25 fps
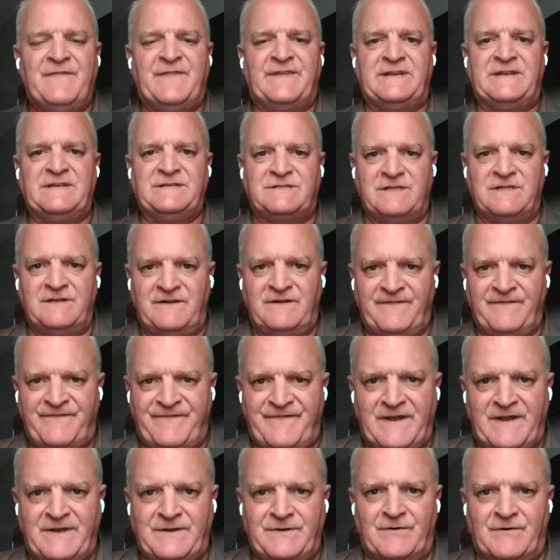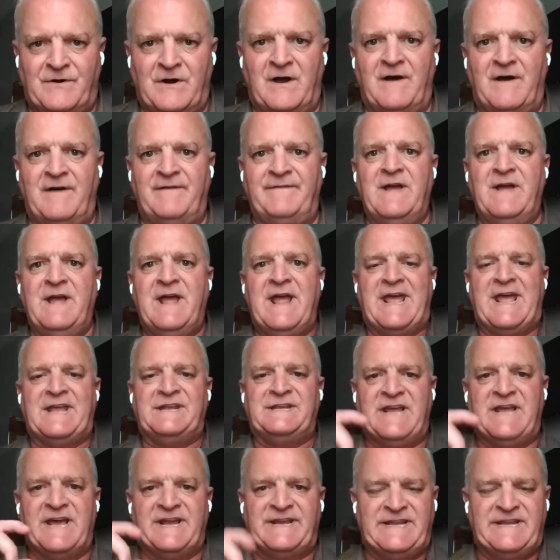that he's the defender of,
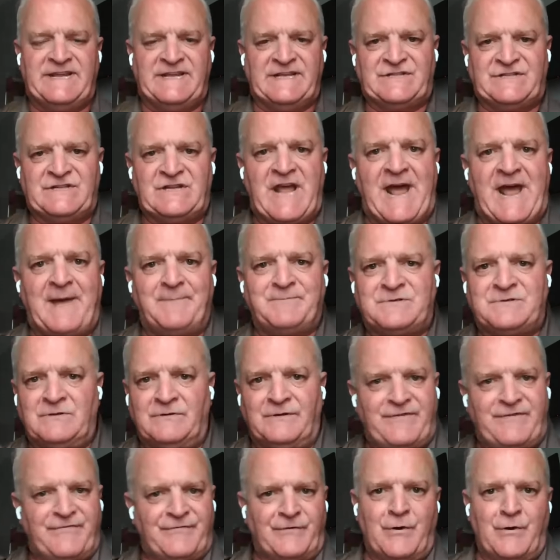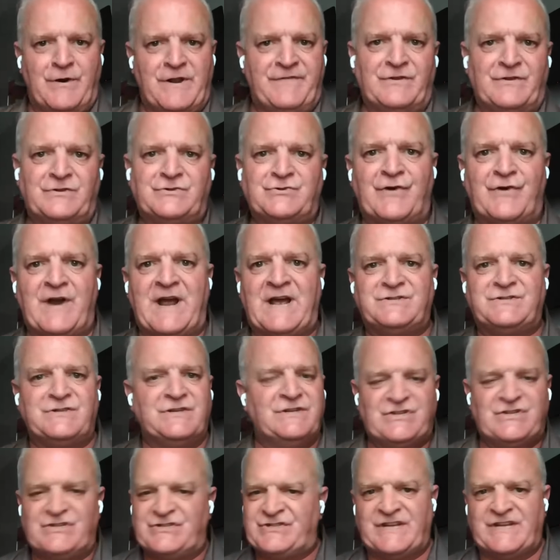and yet he has absolutely thrown it in the trash
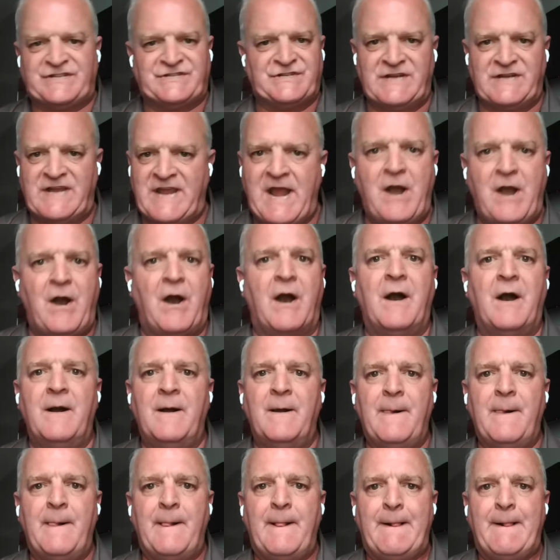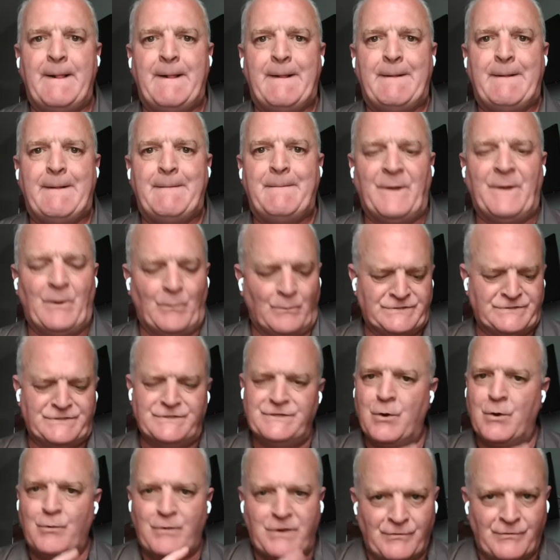and just doesn't care. There was
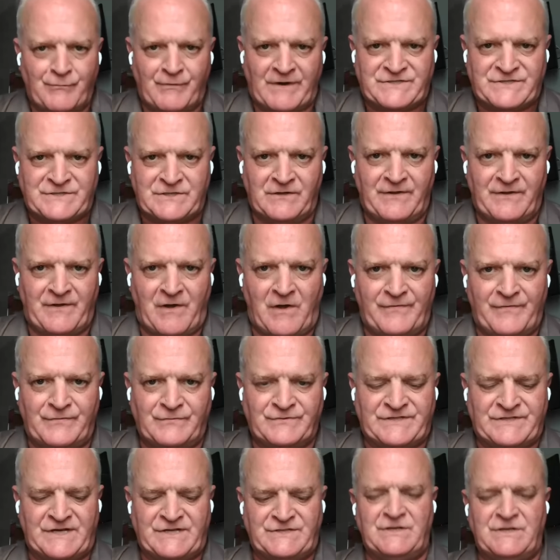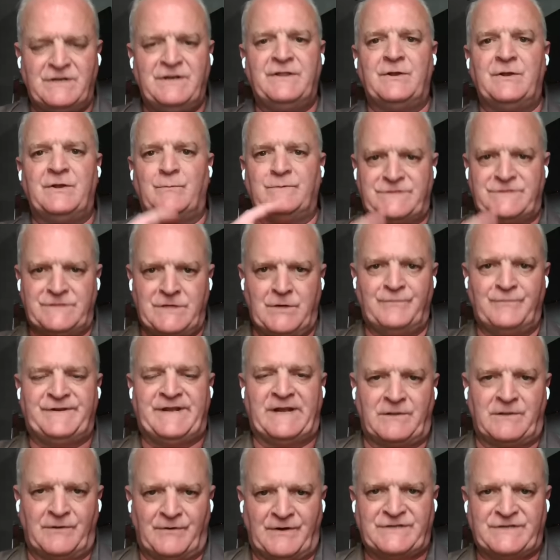no congressional authorization. There was no
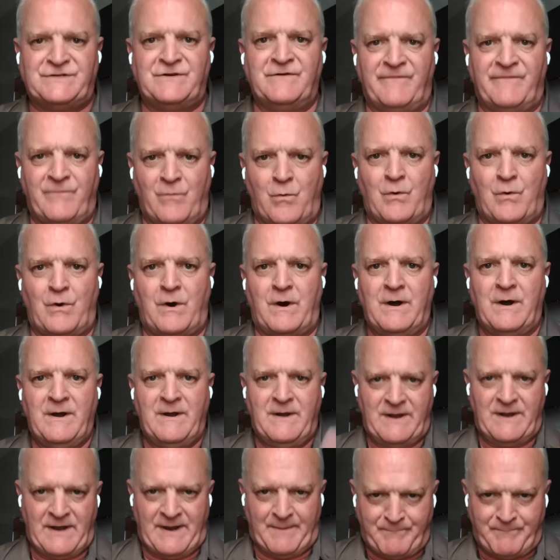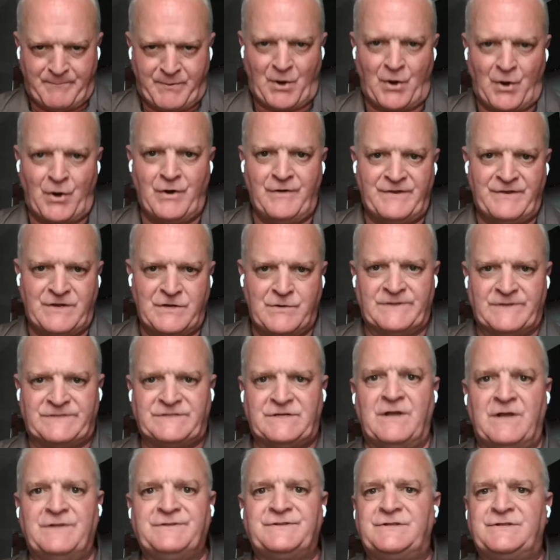declaration of war per the U.S.
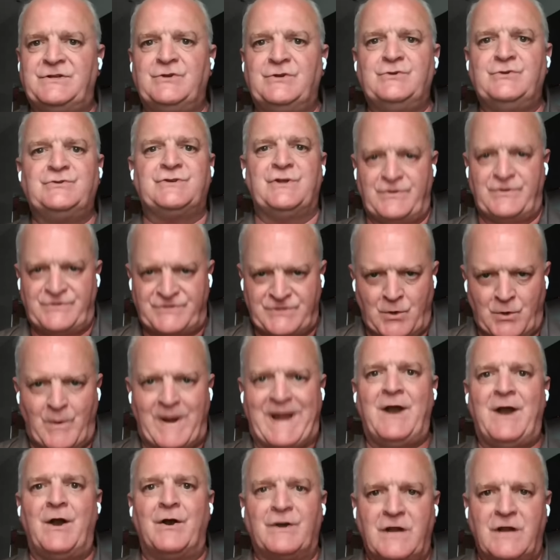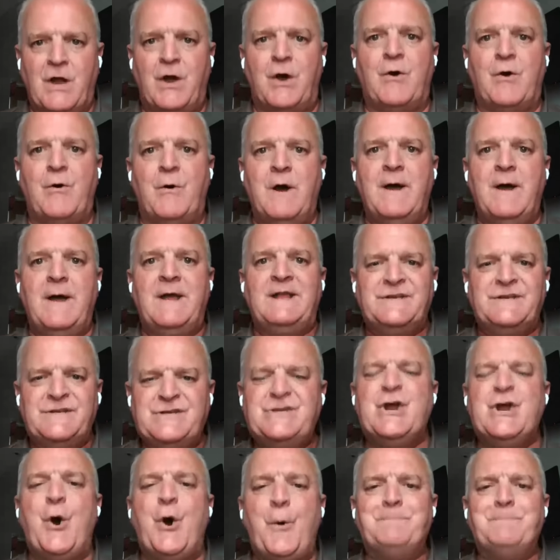Constitution. So ergo,
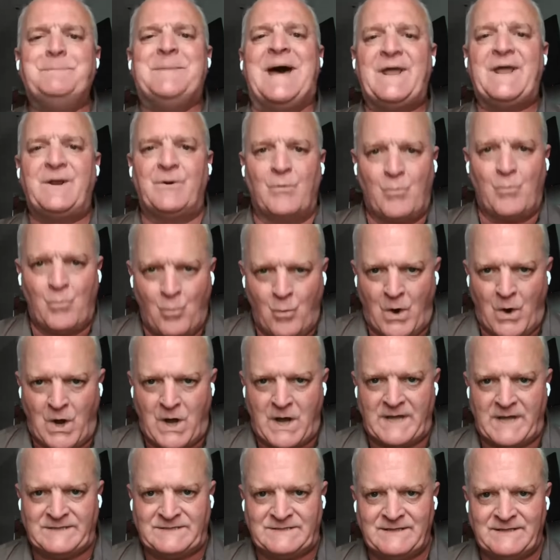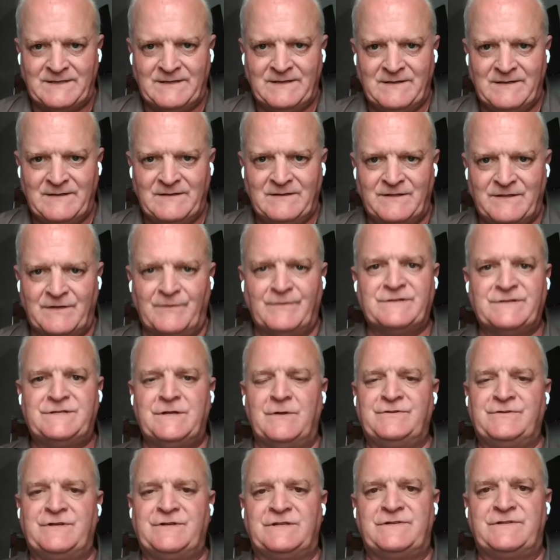no matter what, there is
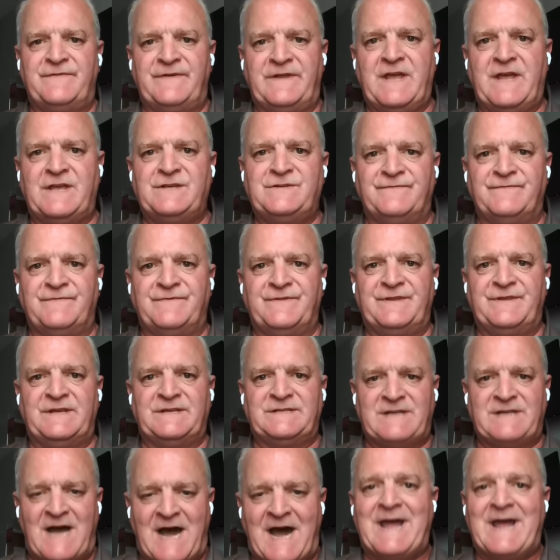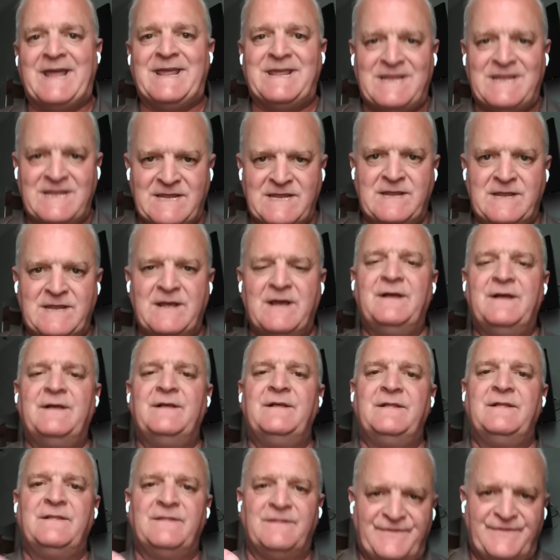no justification for this, i.e.,
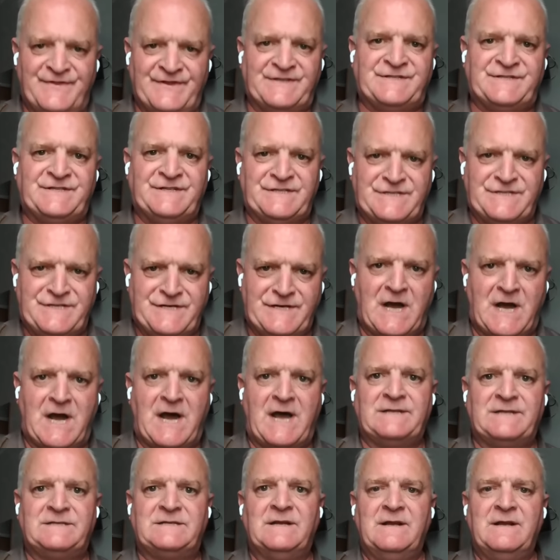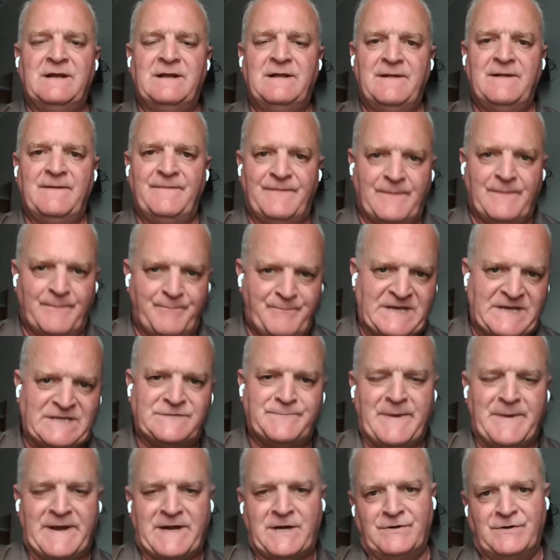this is not the
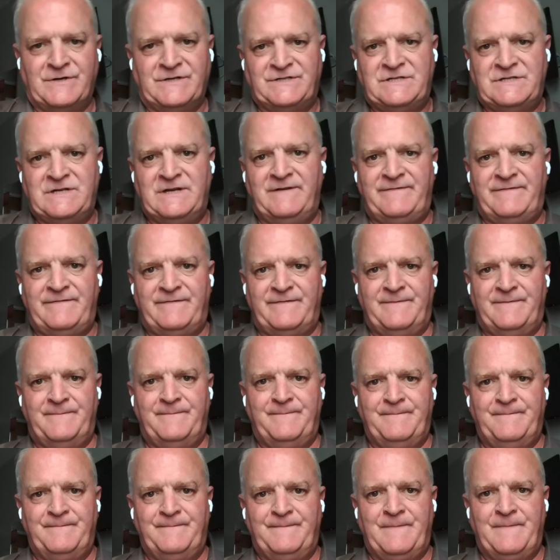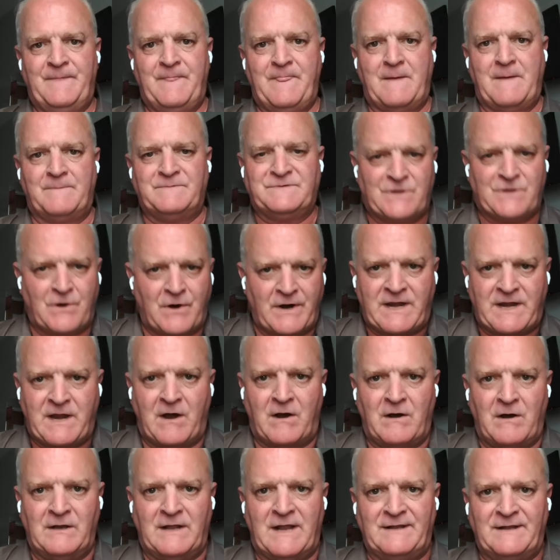peacemaker in chief. Sorry,
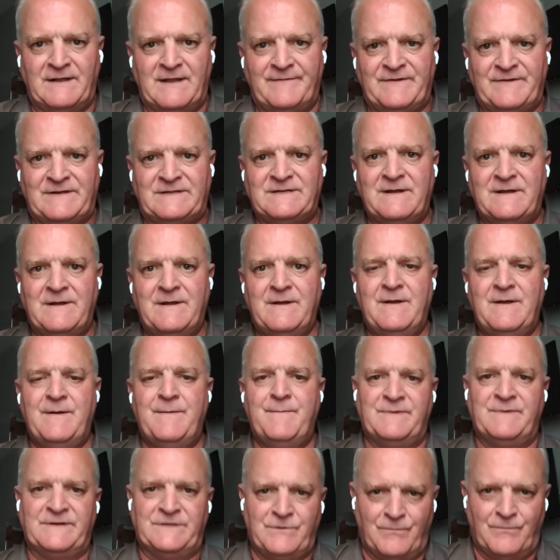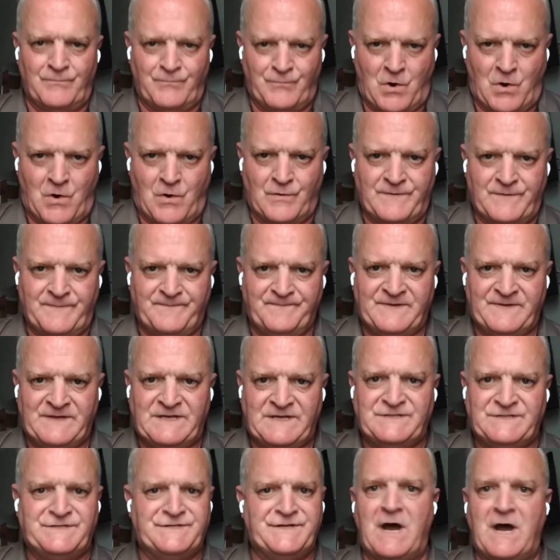Caroline Levitt, but you're wrong.
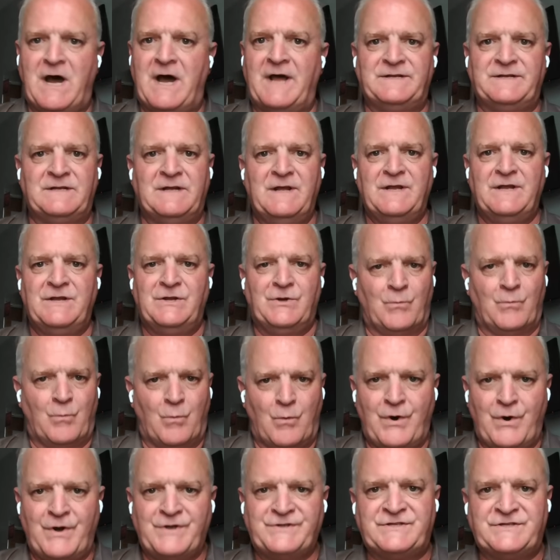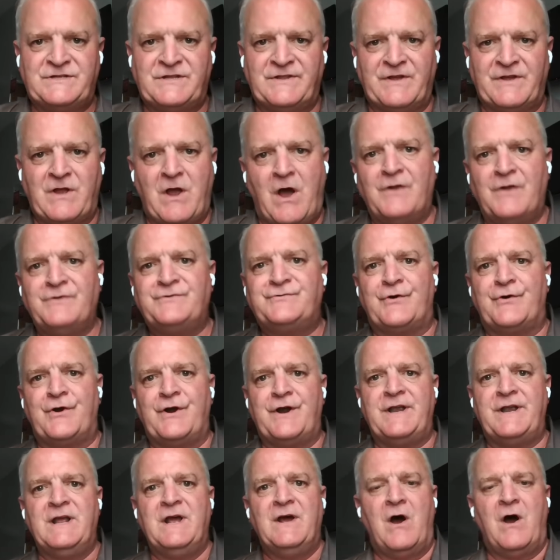He's not. Your words to the
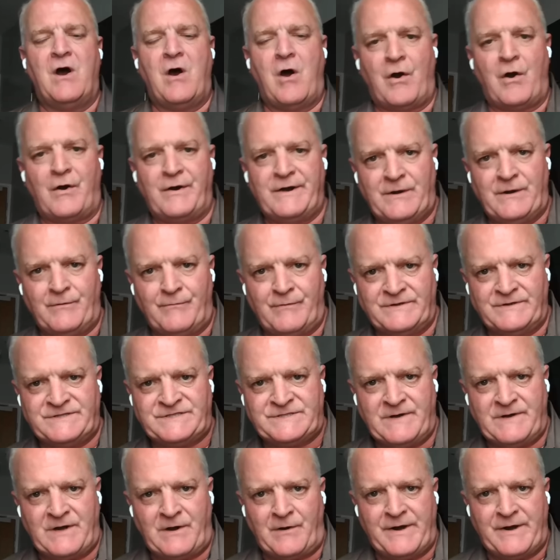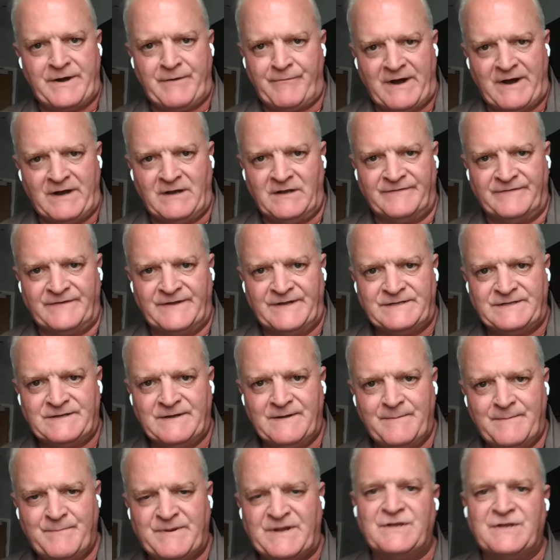contrary are irrelevant
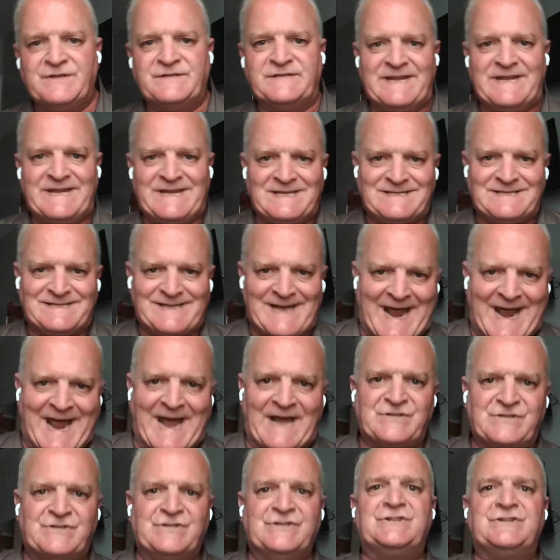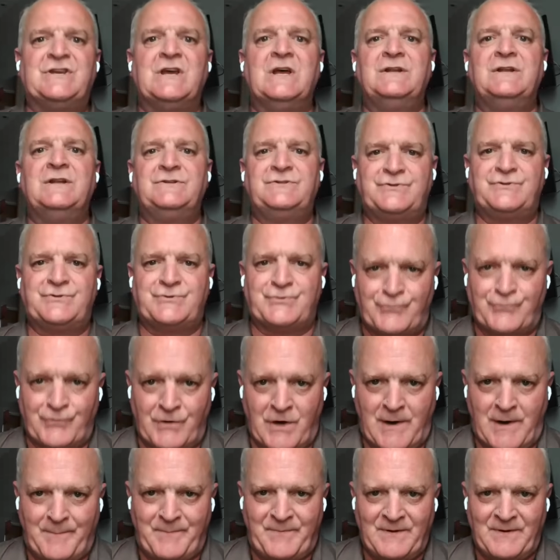because his actions
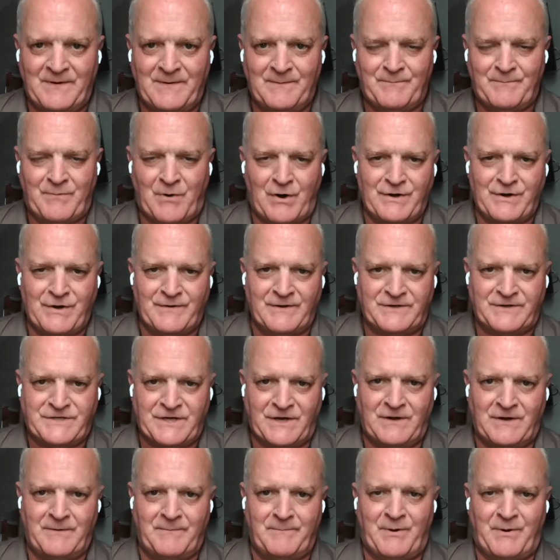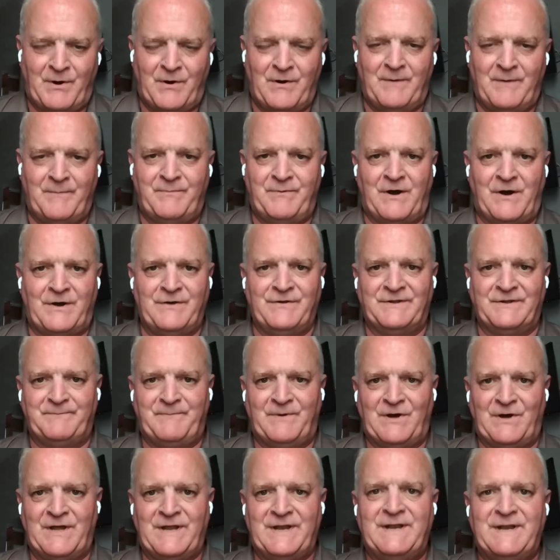trump, pardon the
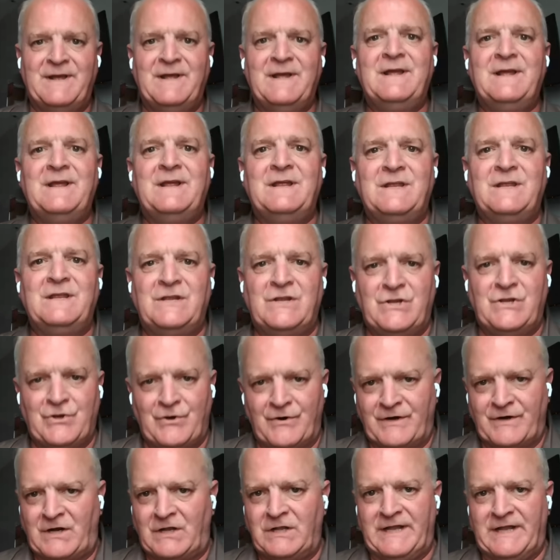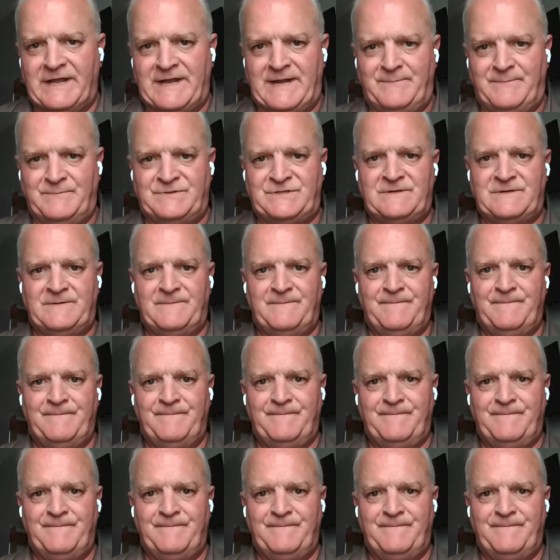pun, your claims.